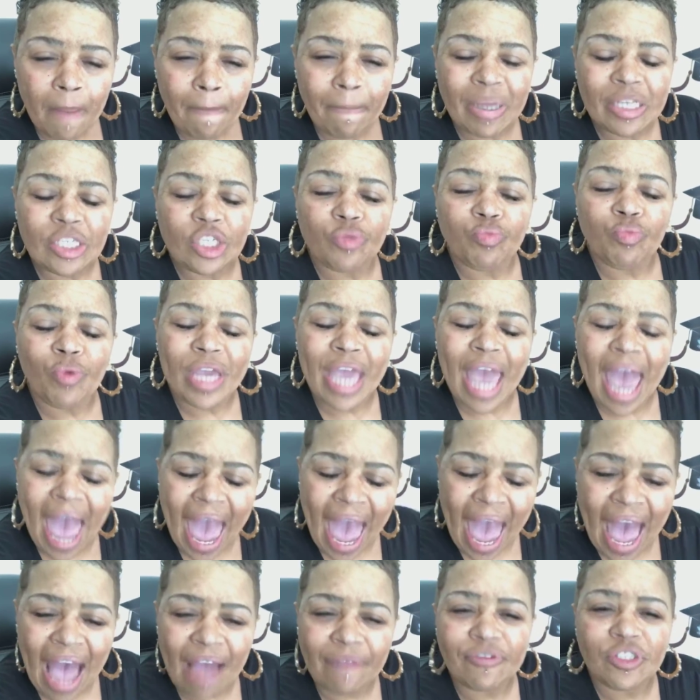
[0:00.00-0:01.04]
But we
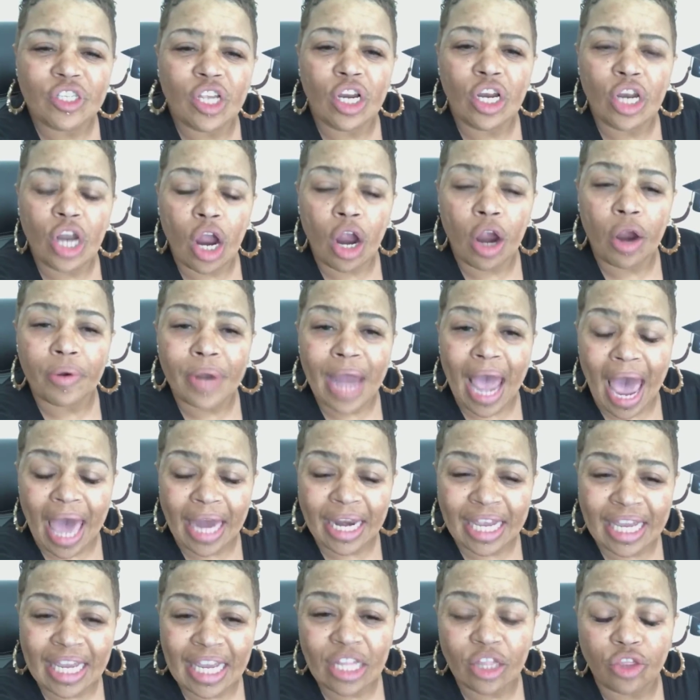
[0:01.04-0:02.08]
have to learn how
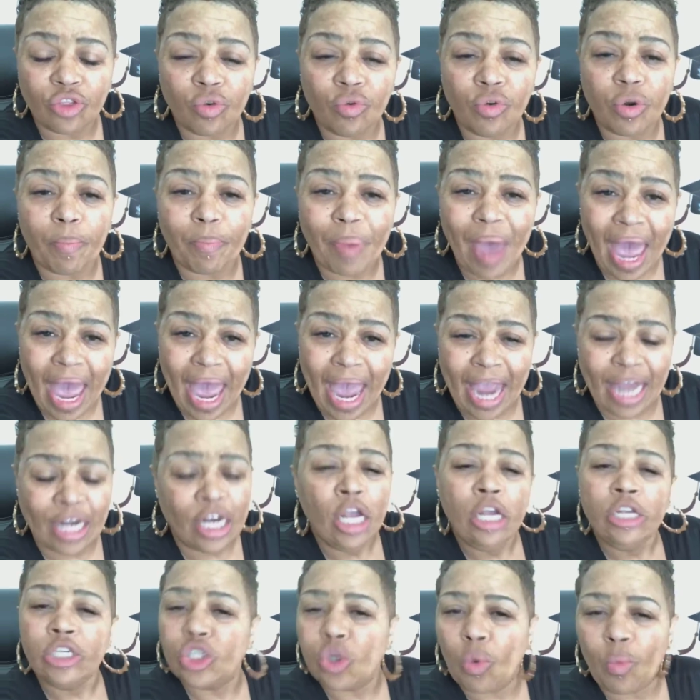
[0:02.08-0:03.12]
to get through the pain
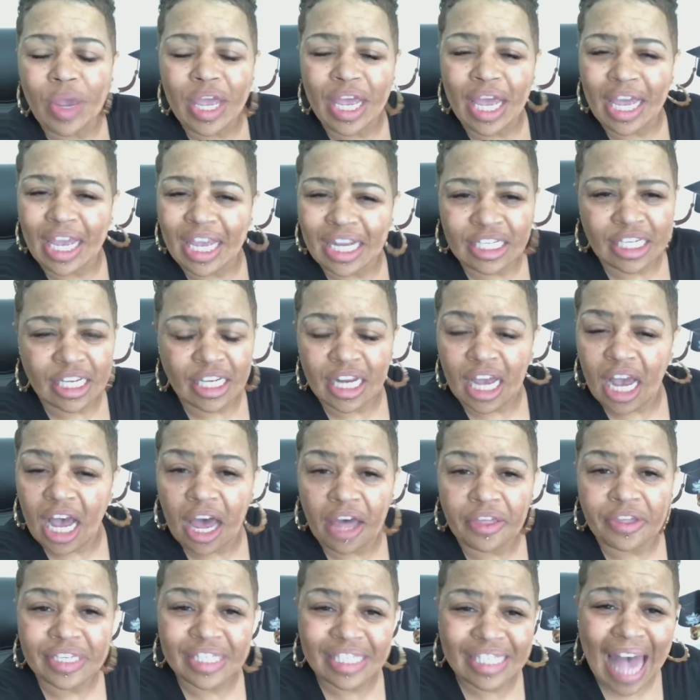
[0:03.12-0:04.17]
so we can get to the
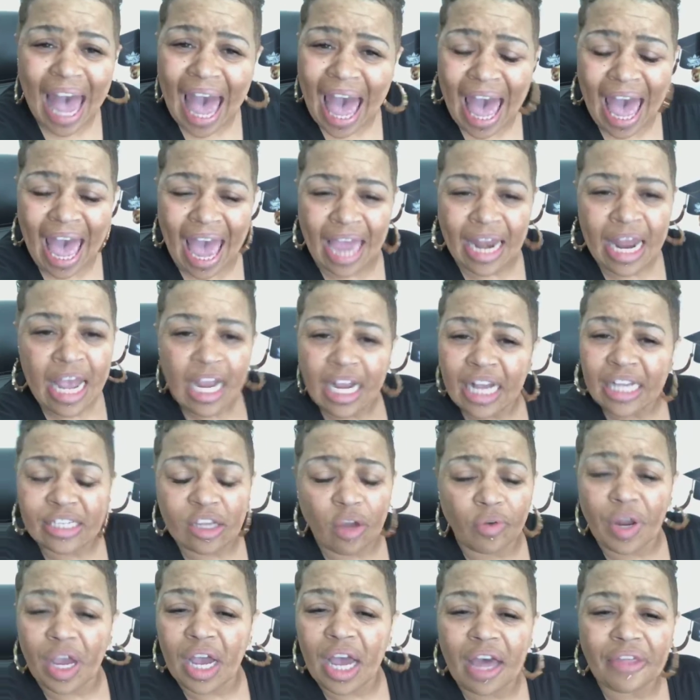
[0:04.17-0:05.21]
other side. Because
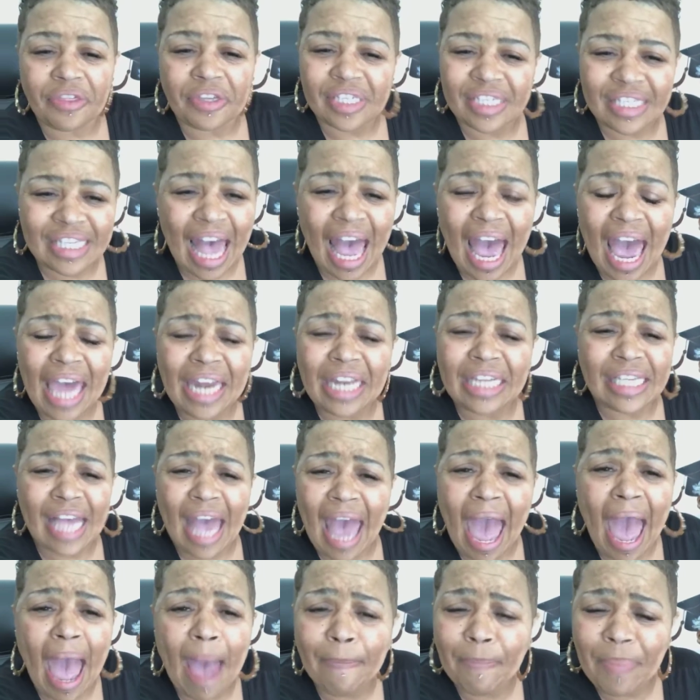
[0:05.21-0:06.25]
on the other side is
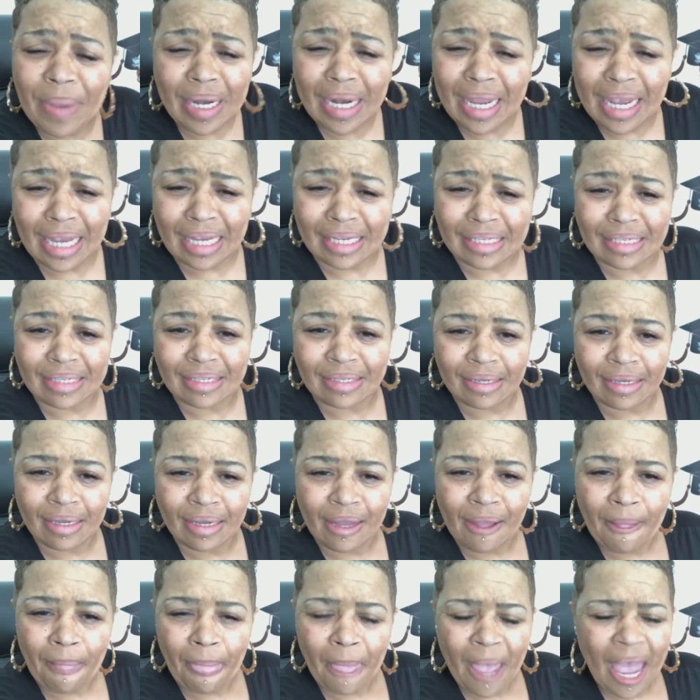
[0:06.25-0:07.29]
happiness
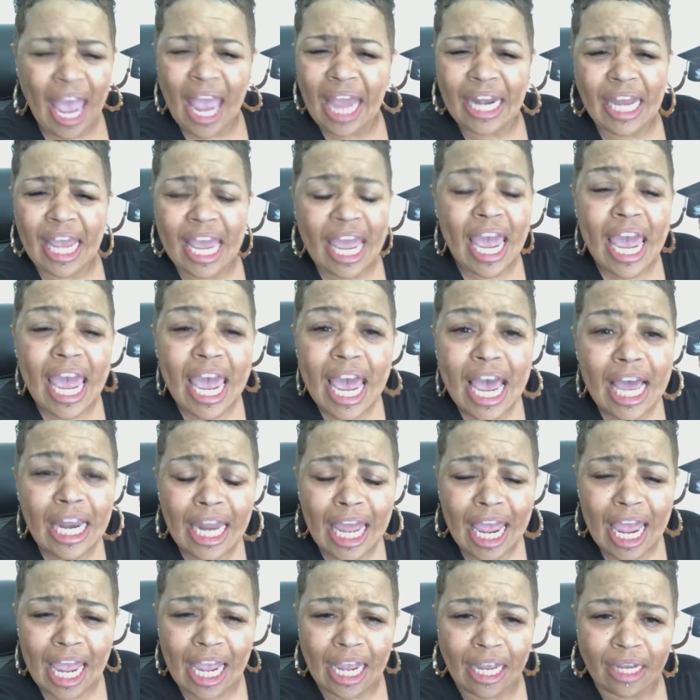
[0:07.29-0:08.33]
and
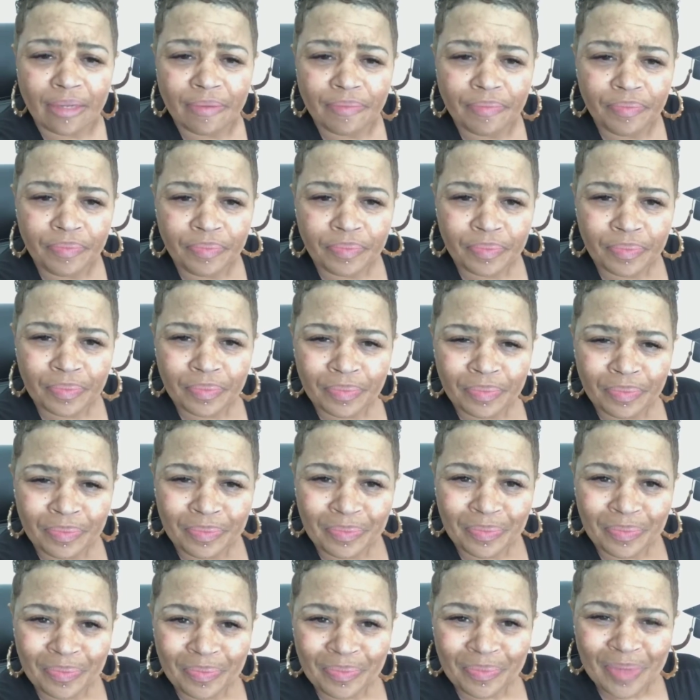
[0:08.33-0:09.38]
healing
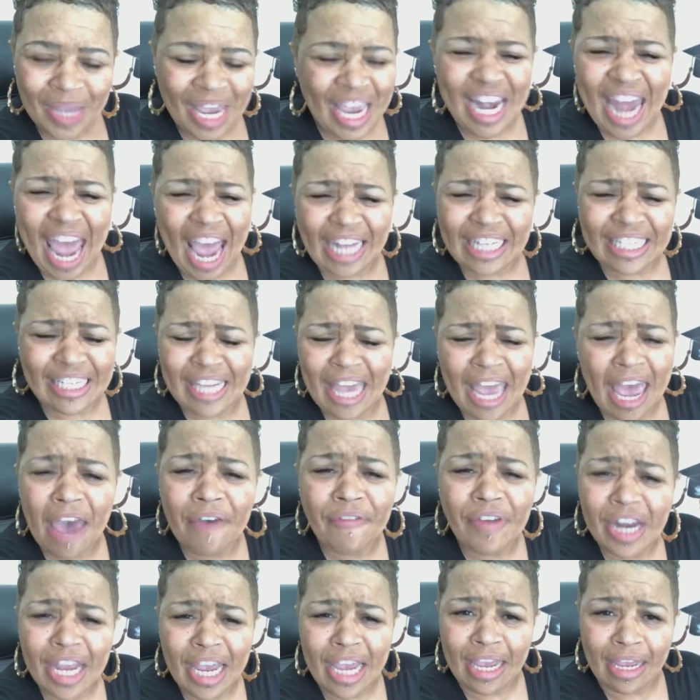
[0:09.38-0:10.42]
and
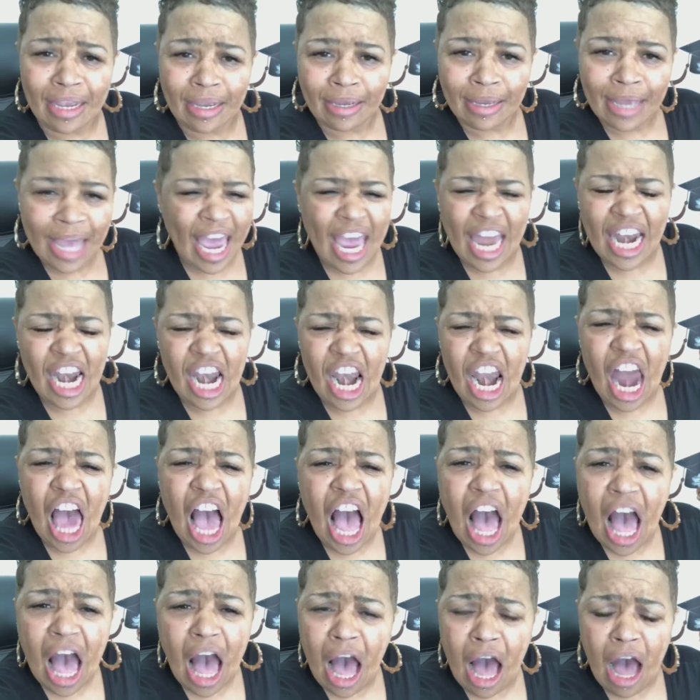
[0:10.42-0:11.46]
activity and
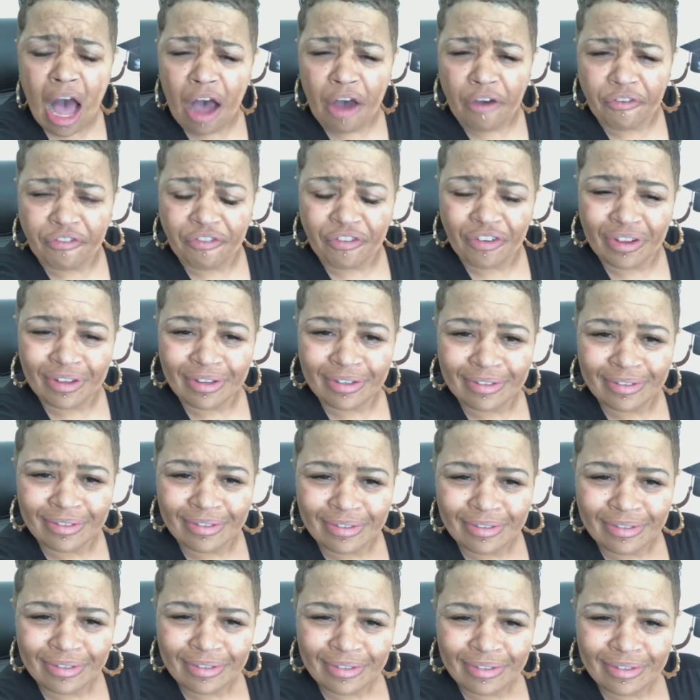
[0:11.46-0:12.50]
love.
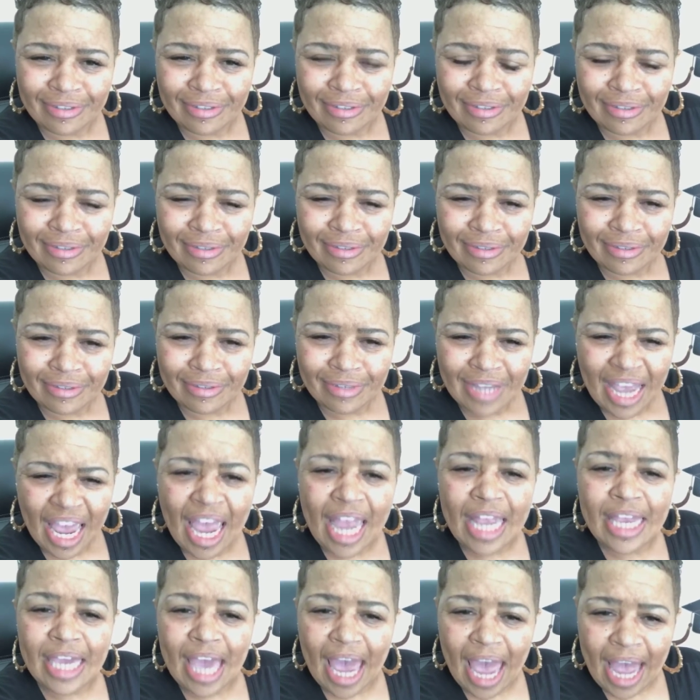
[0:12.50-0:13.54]

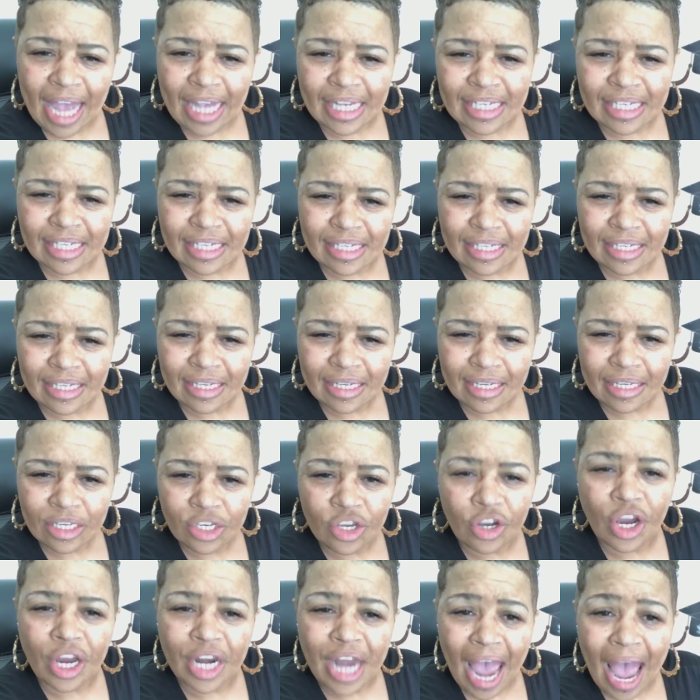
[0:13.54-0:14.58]
And yes,
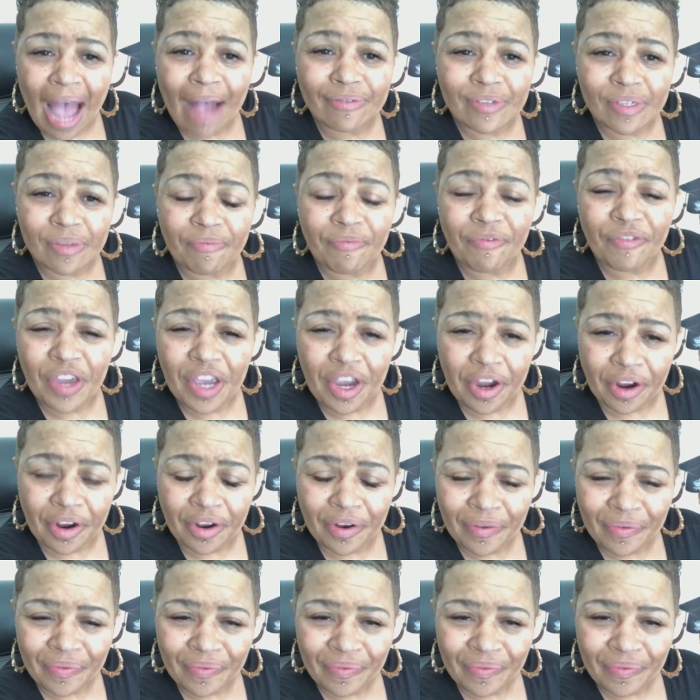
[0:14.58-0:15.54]
you're going to have some fear.